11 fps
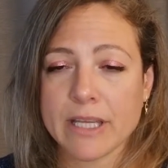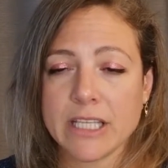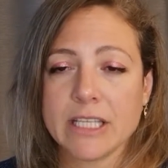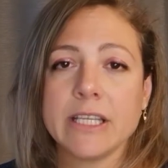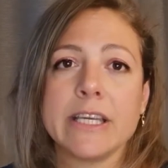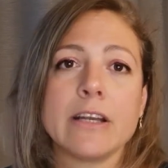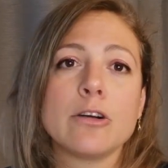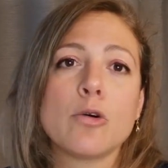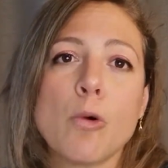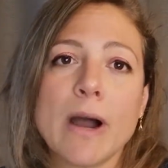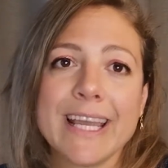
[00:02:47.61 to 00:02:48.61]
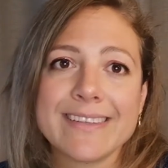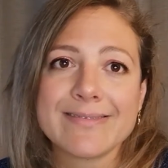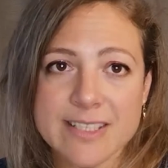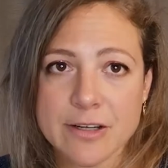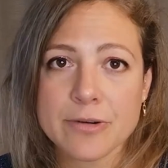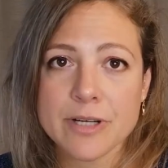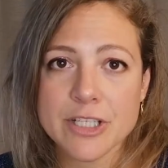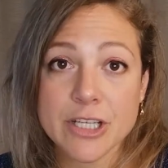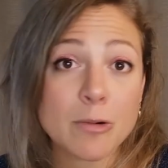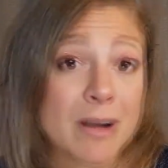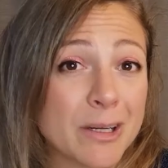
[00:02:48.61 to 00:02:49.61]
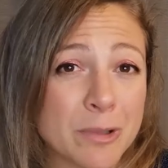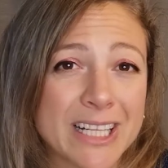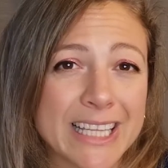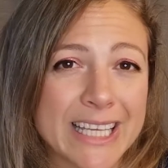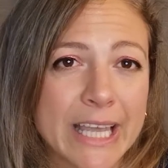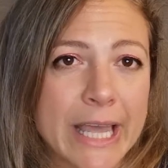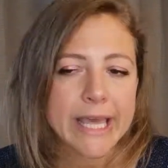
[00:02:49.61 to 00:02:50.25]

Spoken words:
it can get quite discouraging quite quickly.